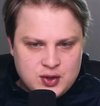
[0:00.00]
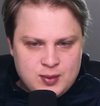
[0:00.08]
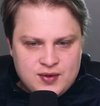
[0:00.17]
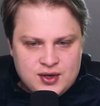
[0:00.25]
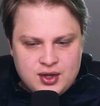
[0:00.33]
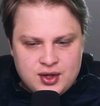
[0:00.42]
as we
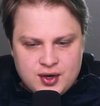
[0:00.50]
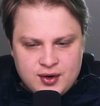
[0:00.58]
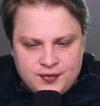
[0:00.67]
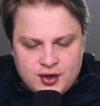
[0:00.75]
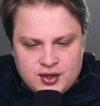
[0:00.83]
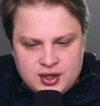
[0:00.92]
move into the
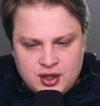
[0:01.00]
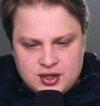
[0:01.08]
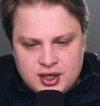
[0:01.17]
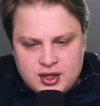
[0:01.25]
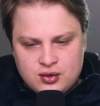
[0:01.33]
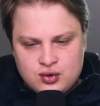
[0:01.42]
31st, it looks
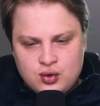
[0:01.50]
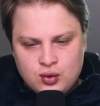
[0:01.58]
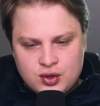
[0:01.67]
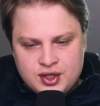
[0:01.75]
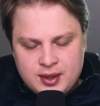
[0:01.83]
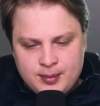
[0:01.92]
like those
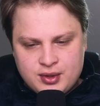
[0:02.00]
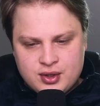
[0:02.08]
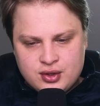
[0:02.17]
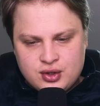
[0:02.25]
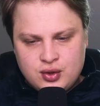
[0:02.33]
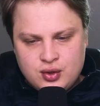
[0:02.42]
cooler
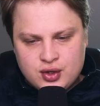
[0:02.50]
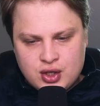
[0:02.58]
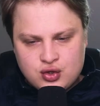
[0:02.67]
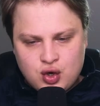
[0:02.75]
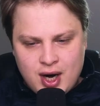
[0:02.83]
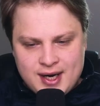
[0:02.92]
temperatures do
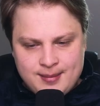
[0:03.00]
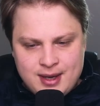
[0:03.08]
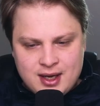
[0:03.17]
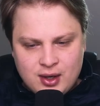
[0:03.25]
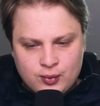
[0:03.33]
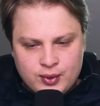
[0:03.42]
try to
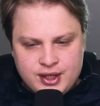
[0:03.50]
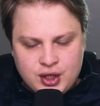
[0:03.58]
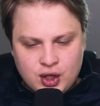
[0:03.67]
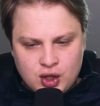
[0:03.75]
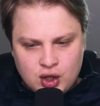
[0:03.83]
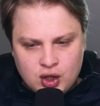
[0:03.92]
make a
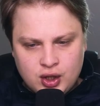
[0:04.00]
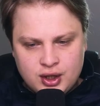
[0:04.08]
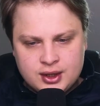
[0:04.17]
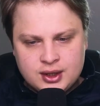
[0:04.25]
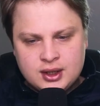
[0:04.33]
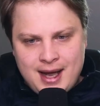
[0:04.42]
return
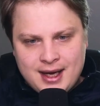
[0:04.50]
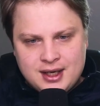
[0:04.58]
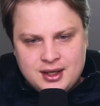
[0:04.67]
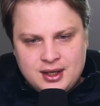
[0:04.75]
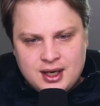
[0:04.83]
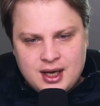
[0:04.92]
back
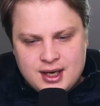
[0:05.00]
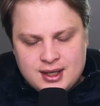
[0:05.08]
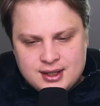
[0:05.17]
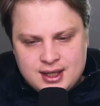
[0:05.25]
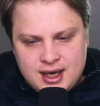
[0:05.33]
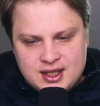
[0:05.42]
into the United
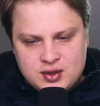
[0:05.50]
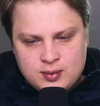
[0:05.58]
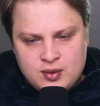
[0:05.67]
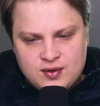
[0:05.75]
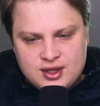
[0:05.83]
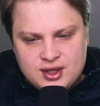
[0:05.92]
States as we
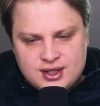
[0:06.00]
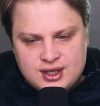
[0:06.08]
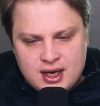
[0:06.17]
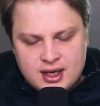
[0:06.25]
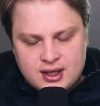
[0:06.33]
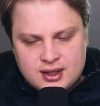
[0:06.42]
move into the
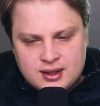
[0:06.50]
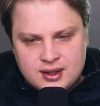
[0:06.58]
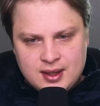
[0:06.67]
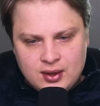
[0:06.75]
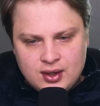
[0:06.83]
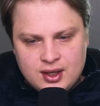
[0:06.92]
2nd.
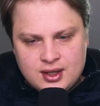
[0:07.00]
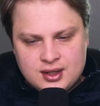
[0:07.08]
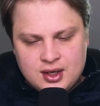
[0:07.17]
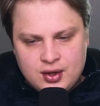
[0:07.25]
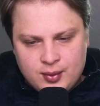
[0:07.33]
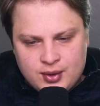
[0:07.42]
Then look at this,
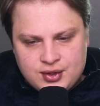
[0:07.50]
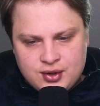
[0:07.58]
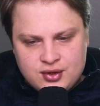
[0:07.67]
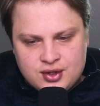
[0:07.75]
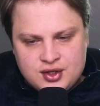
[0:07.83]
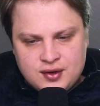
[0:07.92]
another
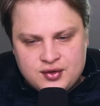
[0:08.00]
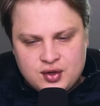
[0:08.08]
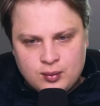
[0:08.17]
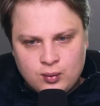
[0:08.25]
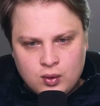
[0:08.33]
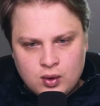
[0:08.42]
resurgence of
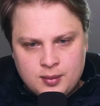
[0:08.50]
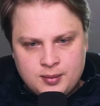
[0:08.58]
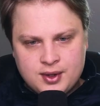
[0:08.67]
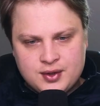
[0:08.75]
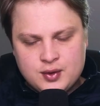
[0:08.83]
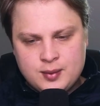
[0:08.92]
some warmth
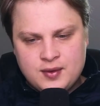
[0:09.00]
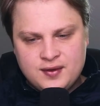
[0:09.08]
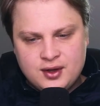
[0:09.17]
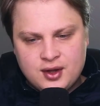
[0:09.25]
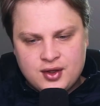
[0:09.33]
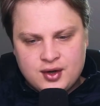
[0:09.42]
as we move
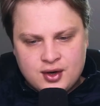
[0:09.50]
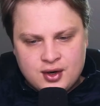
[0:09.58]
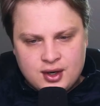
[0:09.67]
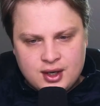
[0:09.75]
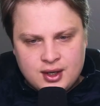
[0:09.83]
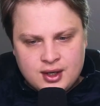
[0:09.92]
into the
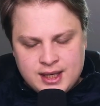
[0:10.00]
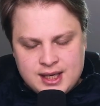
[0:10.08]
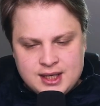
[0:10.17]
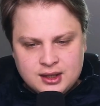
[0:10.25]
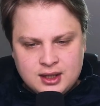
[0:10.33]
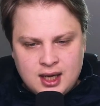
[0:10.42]
3rd. We're getting
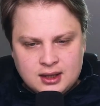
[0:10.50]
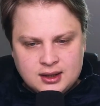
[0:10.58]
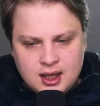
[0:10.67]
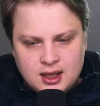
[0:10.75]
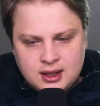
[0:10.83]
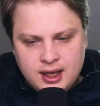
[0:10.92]
into
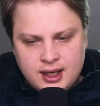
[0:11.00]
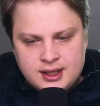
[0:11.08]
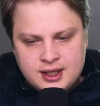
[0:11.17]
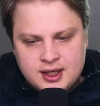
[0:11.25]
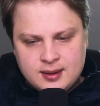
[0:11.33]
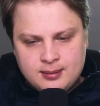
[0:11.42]
la-la land
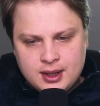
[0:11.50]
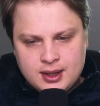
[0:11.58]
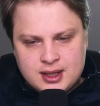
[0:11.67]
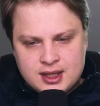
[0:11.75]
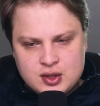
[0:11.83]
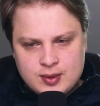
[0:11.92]
here, but
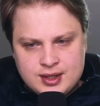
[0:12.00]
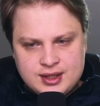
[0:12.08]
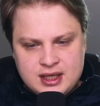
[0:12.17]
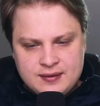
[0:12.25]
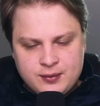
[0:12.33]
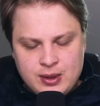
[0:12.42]
I just want to
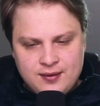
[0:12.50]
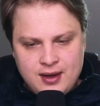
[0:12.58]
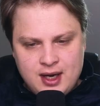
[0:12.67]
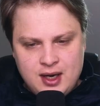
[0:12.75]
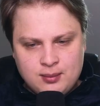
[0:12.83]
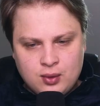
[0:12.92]
see if we have
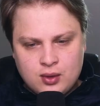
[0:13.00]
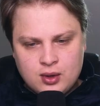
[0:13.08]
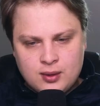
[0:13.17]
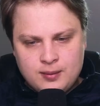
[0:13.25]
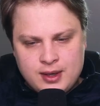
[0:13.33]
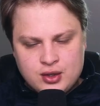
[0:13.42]
any
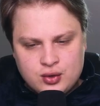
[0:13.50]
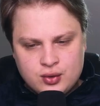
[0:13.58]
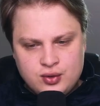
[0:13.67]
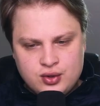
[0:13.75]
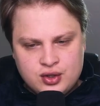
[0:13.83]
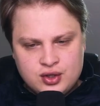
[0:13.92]
more
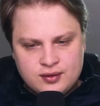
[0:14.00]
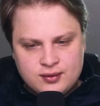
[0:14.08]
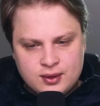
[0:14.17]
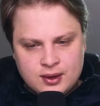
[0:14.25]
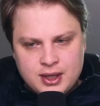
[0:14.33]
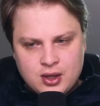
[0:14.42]
intrusions of
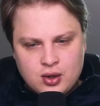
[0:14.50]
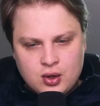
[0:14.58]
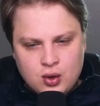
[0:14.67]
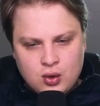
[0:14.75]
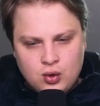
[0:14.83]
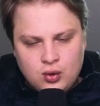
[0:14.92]
bigger
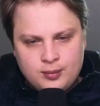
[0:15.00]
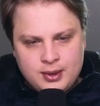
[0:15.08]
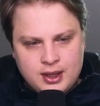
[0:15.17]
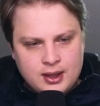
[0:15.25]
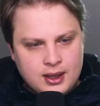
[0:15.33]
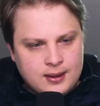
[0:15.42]
cold
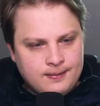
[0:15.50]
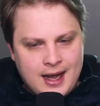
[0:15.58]
being